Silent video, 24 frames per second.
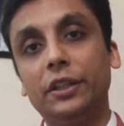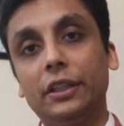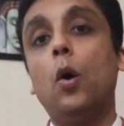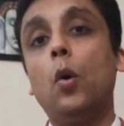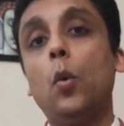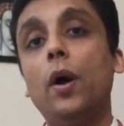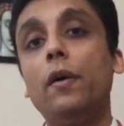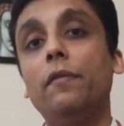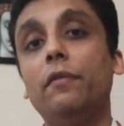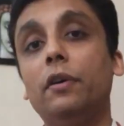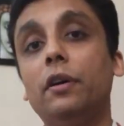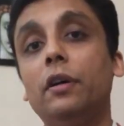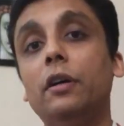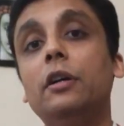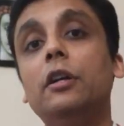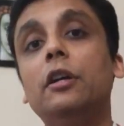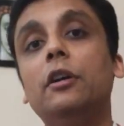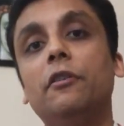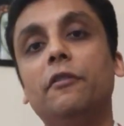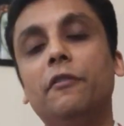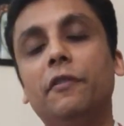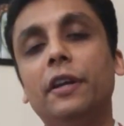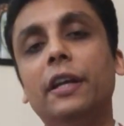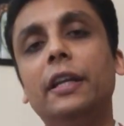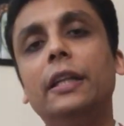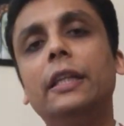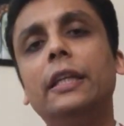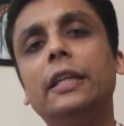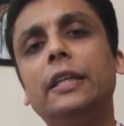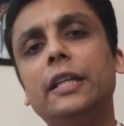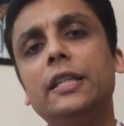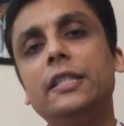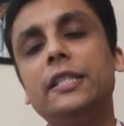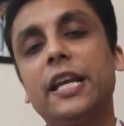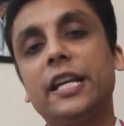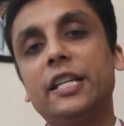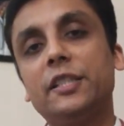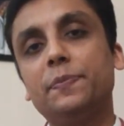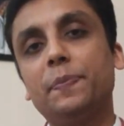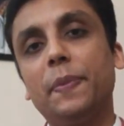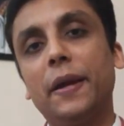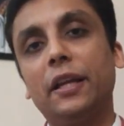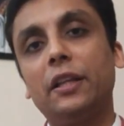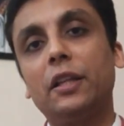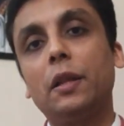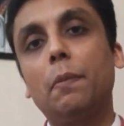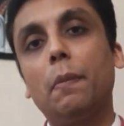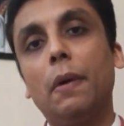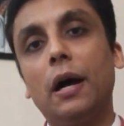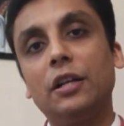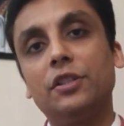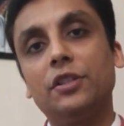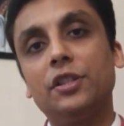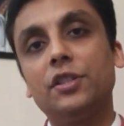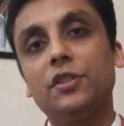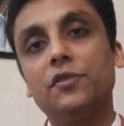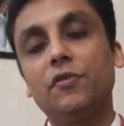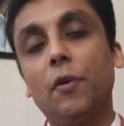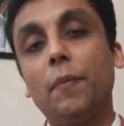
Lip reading: However, Vinati does expect the margins